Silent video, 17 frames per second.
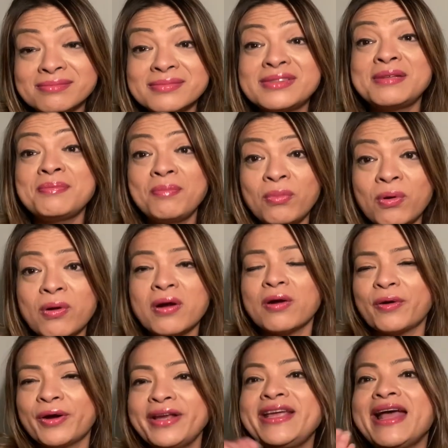the more
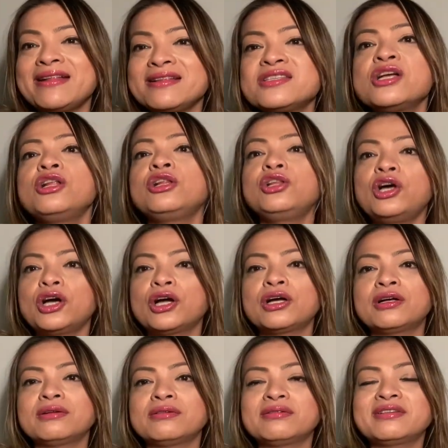oriental look.
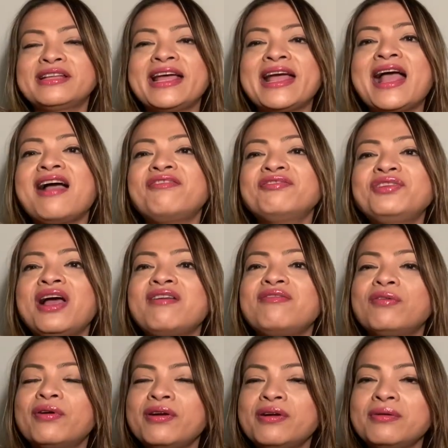They have to
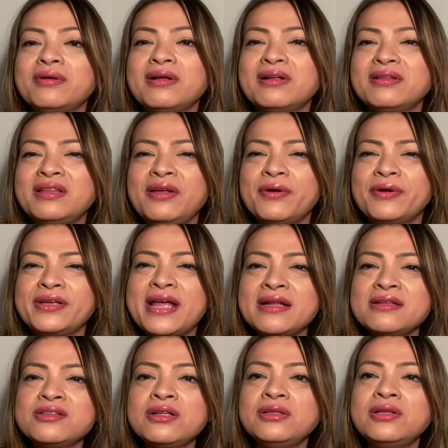have the
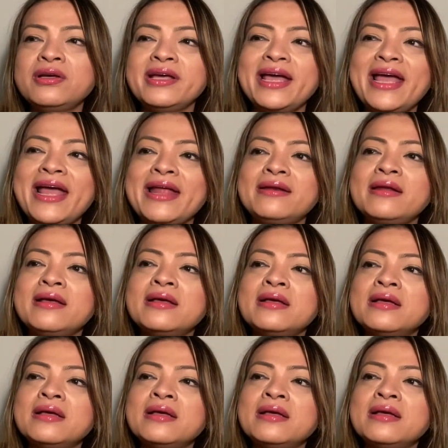oriental look, and